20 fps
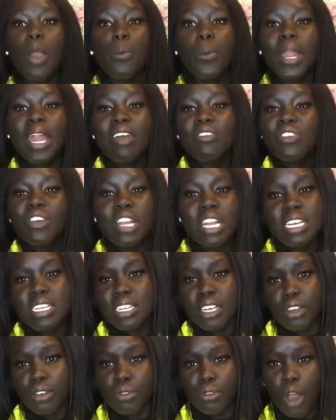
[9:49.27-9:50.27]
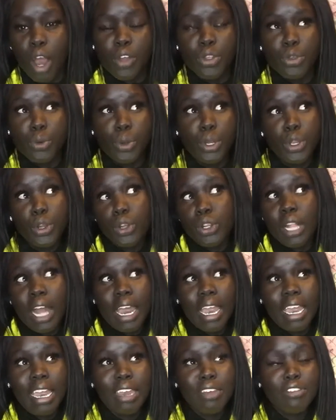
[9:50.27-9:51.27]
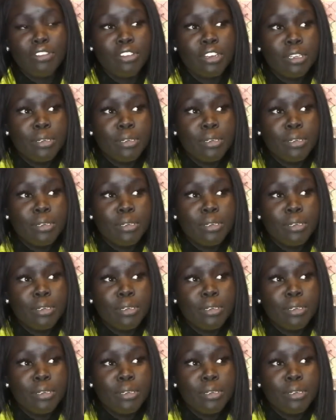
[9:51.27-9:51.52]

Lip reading: whatever it is that you've gone through in your life,